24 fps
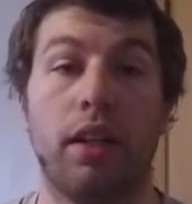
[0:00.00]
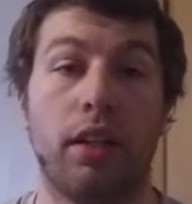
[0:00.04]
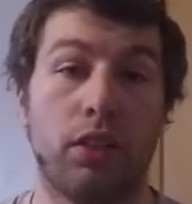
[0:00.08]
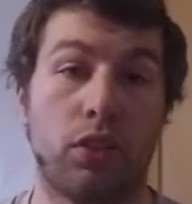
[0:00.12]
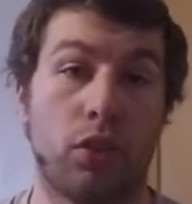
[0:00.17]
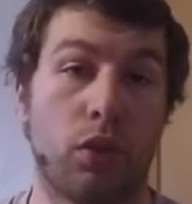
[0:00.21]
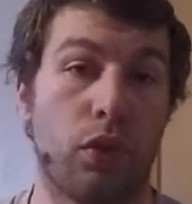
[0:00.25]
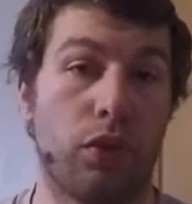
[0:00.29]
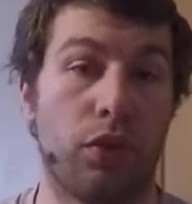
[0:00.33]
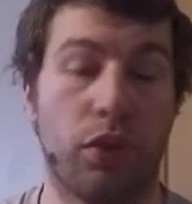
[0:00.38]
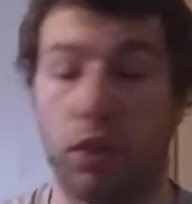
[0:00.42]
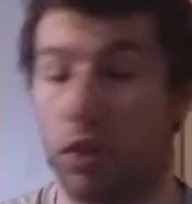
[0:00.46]

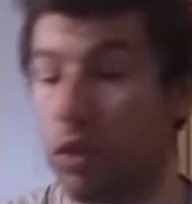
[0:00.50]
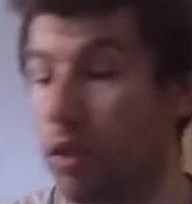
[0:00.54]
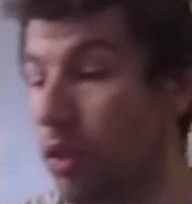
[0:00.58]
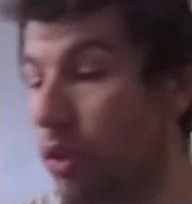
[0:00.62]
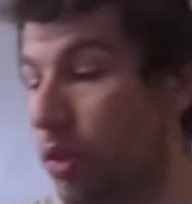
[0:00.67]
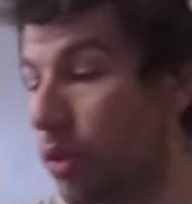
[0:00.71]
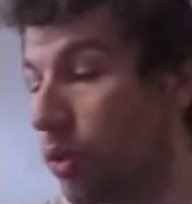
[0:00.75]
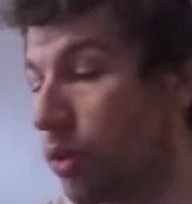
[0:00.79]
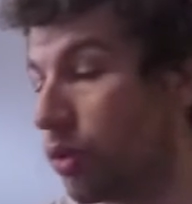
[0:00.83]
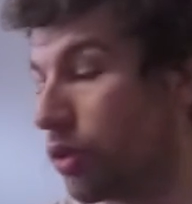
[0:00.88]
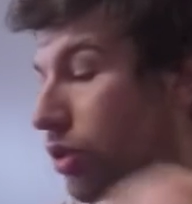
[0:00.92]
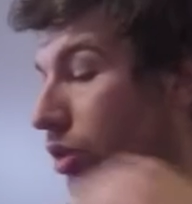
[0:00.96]
So if you're
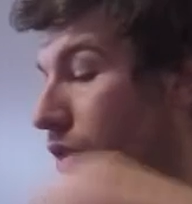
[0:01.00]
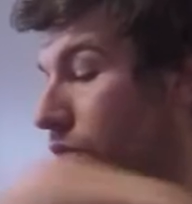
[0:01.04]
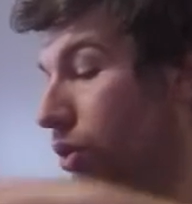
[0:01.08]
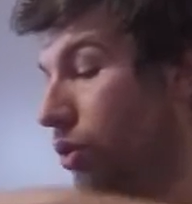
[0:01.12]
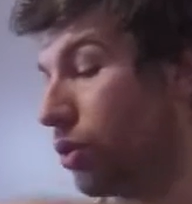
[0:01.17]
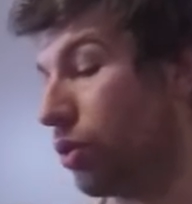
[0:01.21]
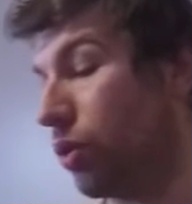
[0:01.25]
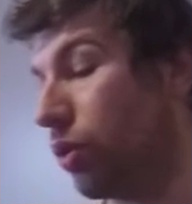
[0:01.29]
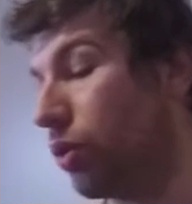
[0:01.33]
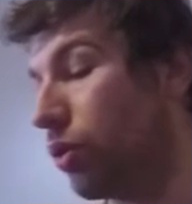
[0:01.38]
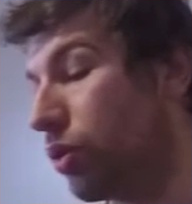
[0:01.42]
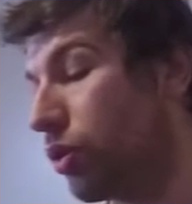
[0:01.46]
new
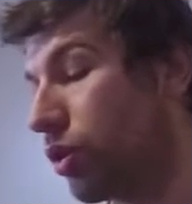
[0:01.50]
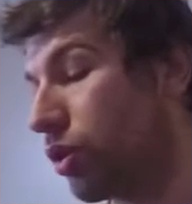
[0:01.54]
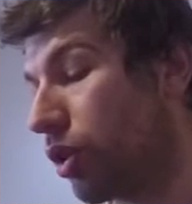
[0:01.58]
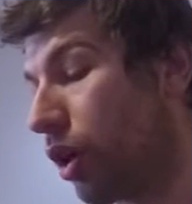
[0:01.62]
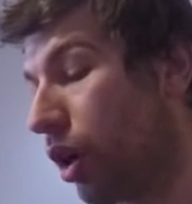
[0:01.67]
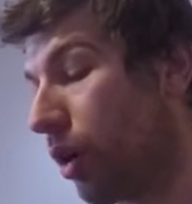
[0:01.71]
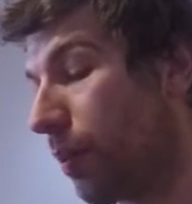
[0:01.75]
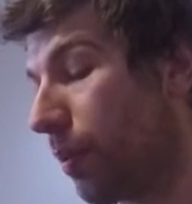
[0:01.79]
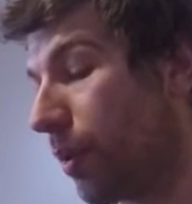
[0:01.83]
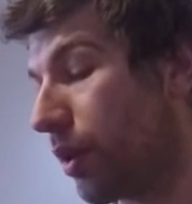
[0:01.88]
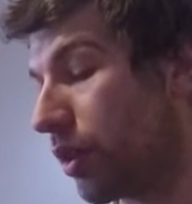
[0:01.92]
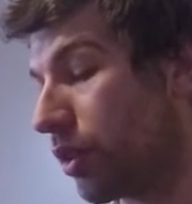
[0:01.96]
to
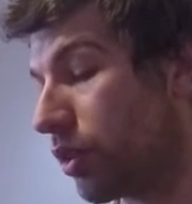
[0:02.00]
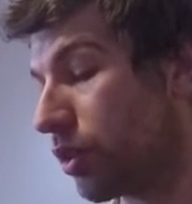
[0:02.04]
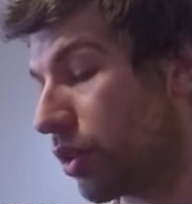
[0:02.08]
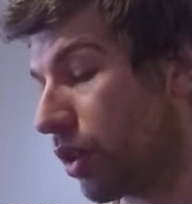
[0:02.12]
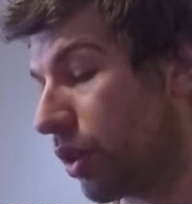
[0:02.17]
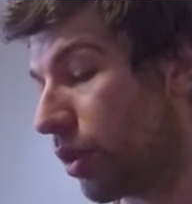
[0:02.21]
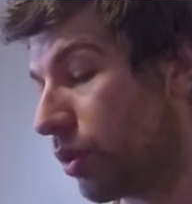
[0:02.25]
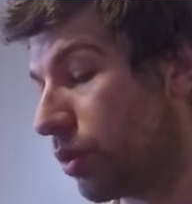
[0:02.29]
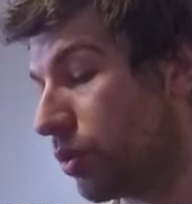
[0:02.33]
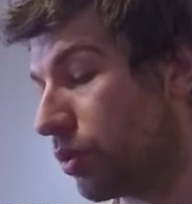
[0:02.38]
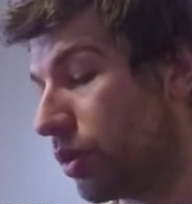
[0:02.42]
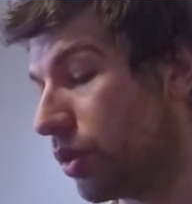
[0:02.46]
sharpening
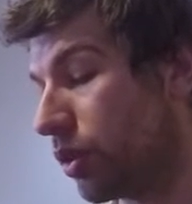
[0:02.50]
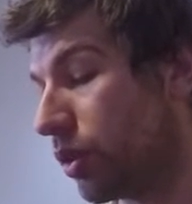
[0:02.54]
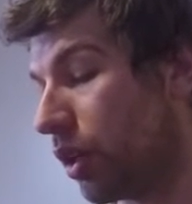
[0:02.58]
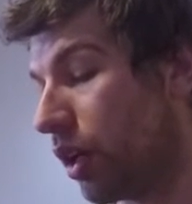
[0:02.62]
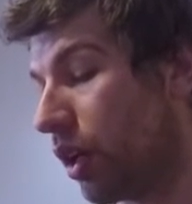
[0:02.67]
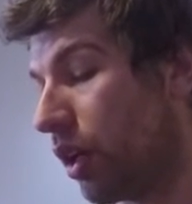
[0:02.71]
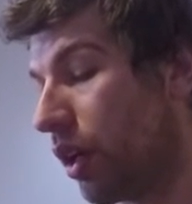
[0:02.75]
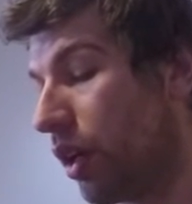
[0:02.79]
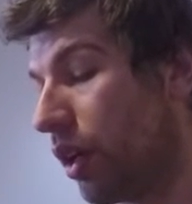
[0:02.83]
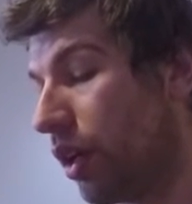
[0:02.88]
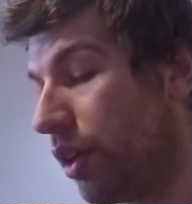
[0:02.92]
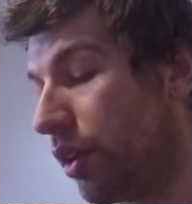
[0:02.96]
stones,
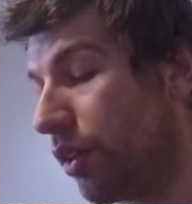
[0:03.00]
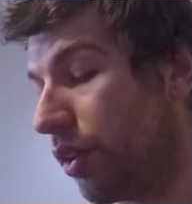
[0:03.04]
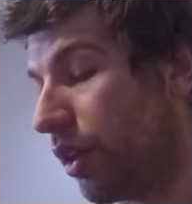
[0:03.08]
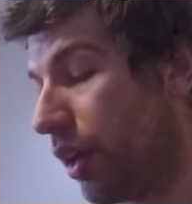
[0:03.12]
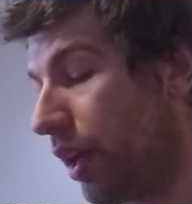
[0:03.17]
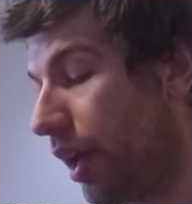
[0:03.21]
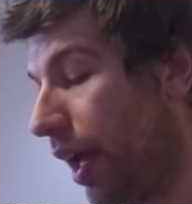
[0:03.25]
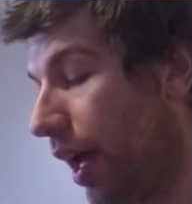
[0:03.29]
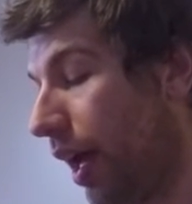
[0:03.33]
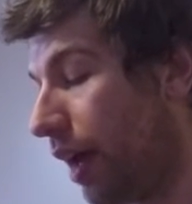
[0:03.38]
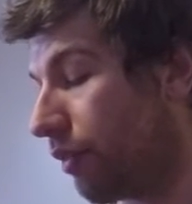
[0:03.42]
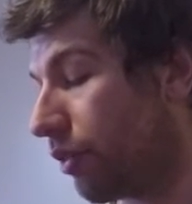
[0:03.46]

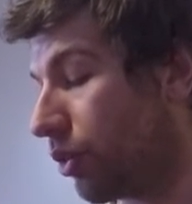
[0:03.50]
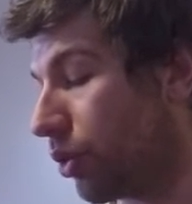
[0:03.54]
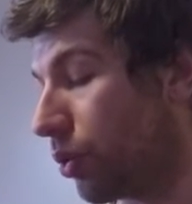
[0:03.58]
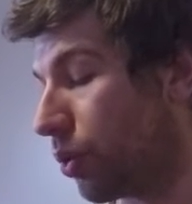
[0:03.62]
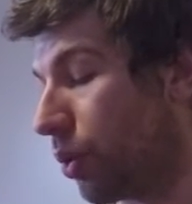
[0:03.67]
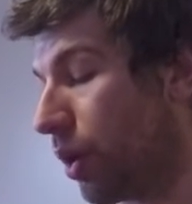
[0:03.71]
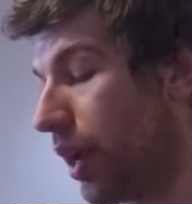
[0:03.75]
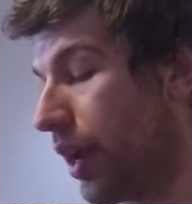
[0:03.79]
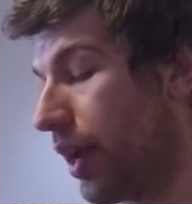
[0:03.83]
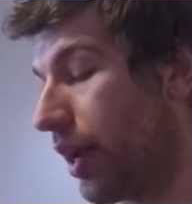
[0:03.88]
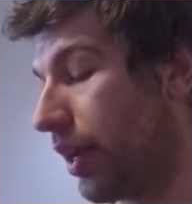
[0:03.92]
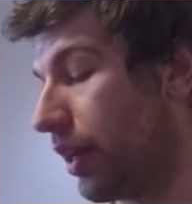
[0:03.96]
they have
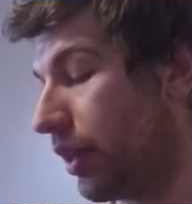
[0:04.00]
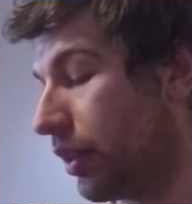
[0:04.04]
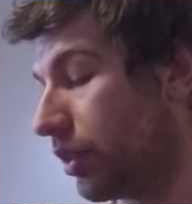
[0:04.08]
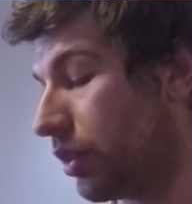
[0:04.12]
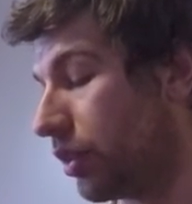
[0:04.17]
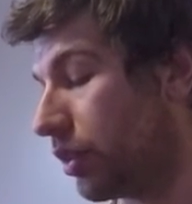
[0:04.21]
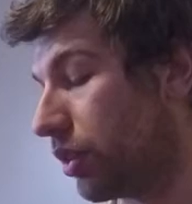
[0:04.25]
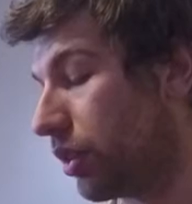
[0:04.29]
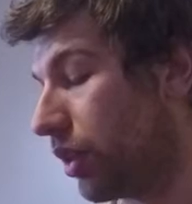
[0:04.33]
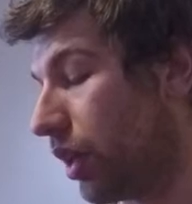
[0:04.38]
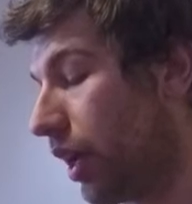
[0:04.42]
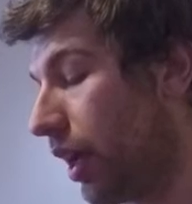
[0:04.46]

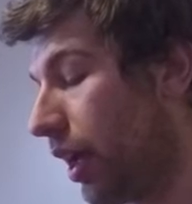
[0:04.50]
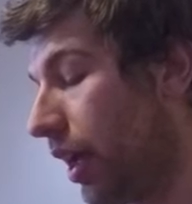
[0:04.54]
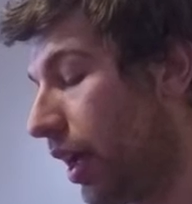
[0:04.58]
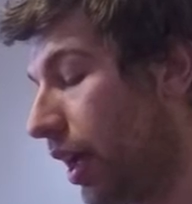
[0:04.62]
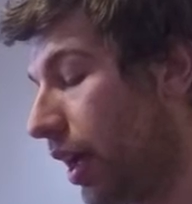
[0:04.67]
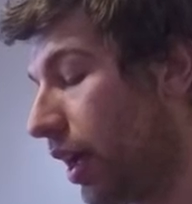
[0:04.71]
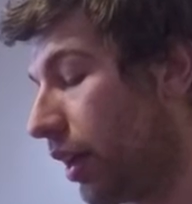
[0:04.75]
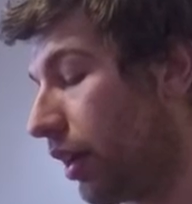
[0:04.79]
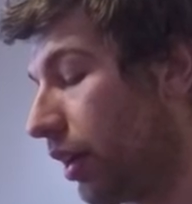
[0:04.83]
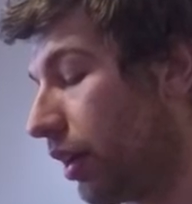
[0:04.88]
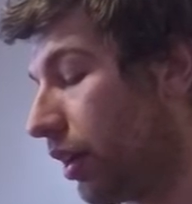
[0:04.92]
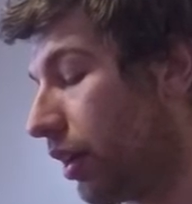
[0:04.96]
grades,
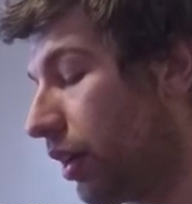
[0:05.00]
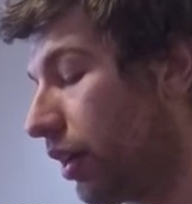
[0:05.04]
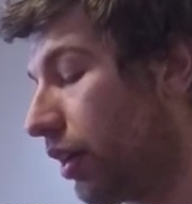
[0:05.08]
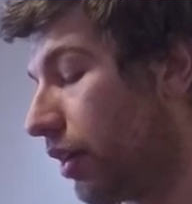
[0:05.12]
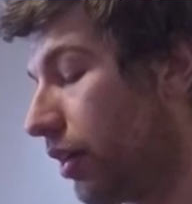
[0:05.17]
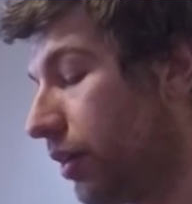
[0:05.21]
and